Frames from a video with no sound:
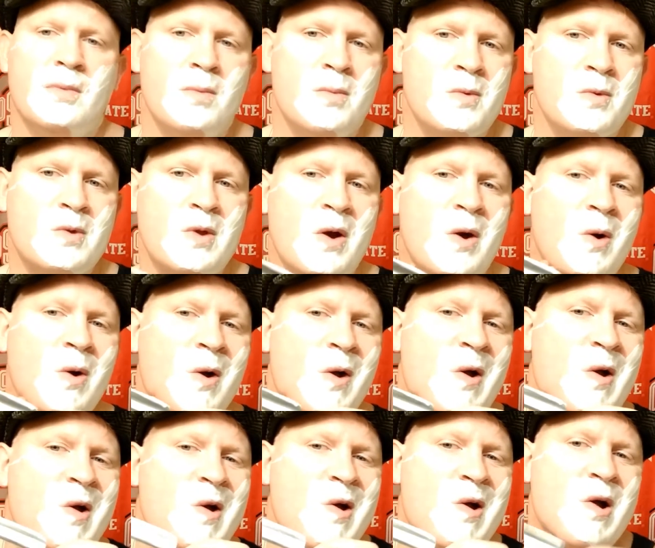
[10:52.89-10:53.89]
So
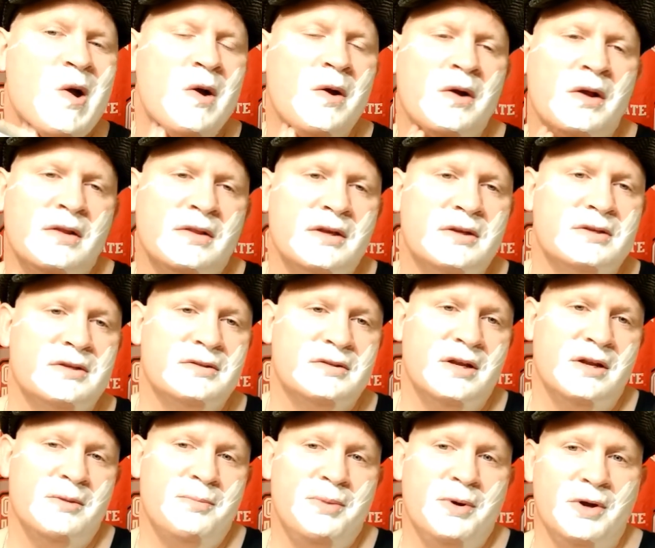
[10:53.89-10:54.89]
this is
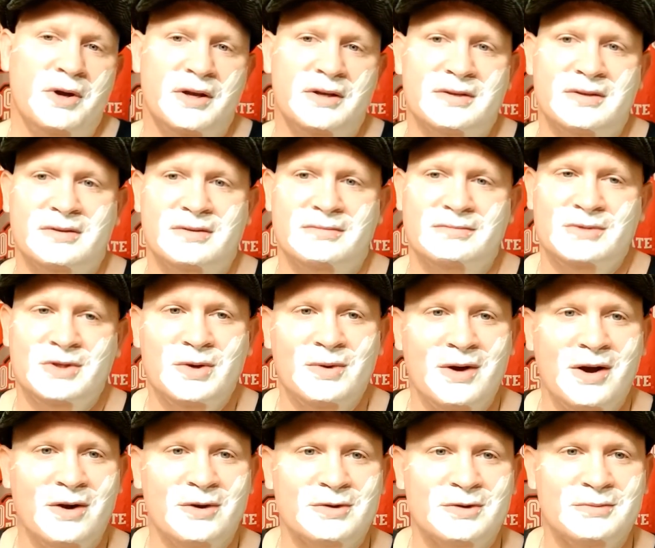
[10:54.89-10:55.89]
going to put us 2
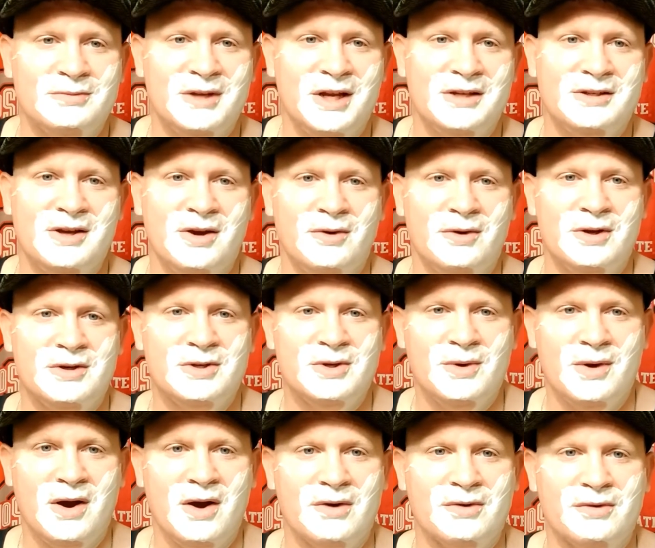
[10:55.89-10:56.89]
hours from Daytona, 2
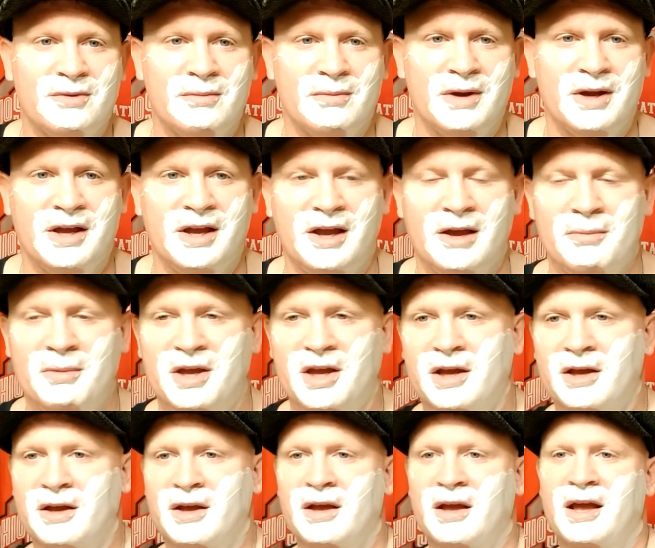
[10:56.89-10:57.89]
hours from Miami,
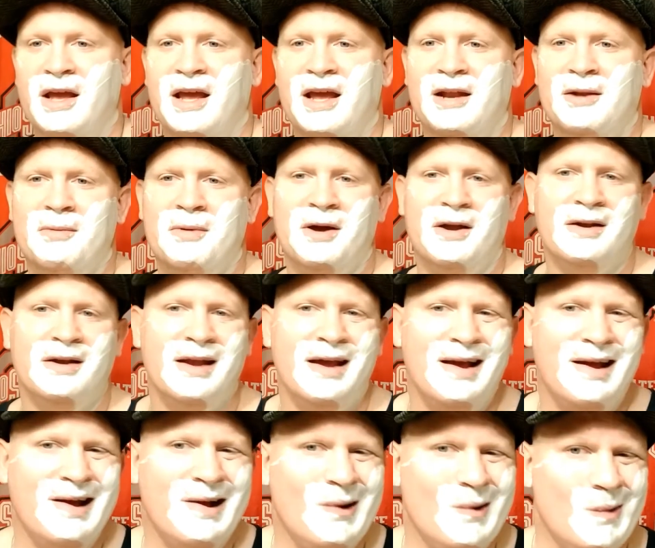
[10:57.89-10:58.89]
and about an
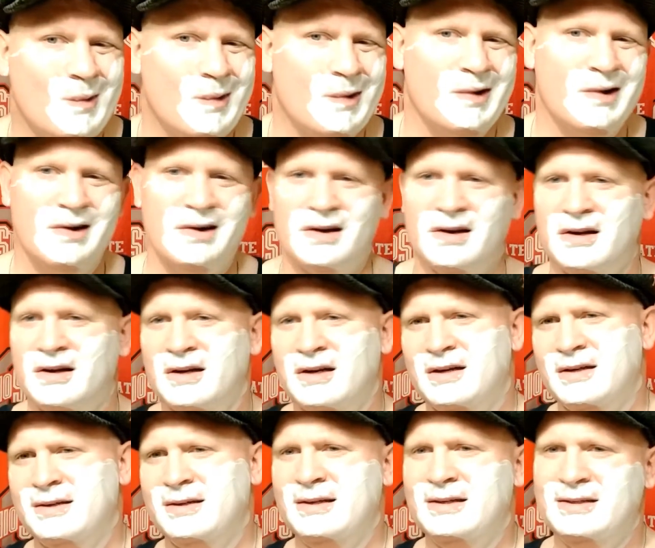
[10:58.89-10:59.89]

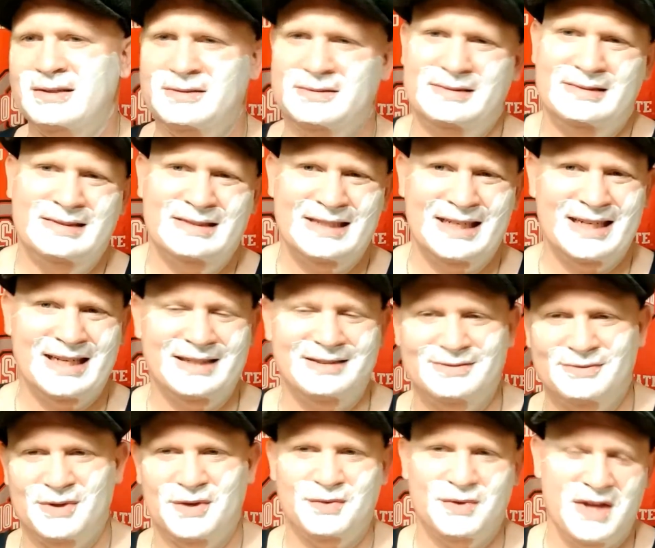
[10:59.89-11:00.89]
hour
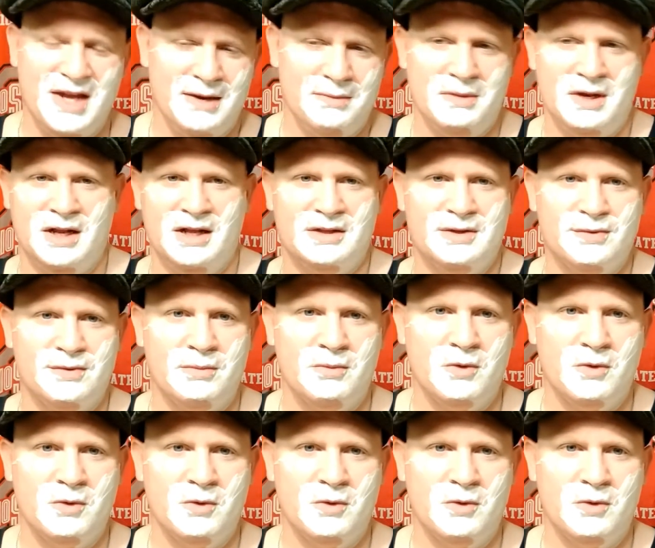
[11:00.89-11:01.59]
and 15 minutes from